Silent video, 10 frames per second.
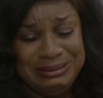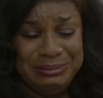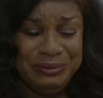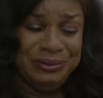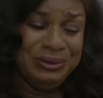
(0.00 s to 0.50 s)

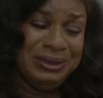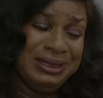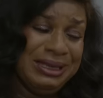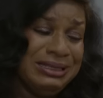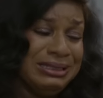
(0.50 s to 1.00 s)
before he
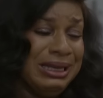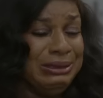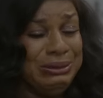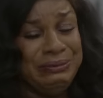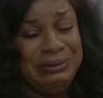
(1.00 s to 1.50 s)
gets
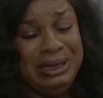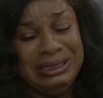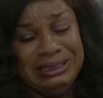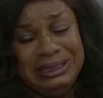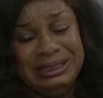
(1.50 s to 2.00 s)
out of
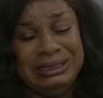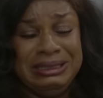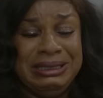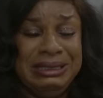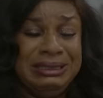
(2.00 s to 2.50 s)
hand
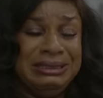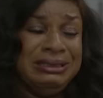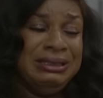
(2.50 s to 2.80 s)
again.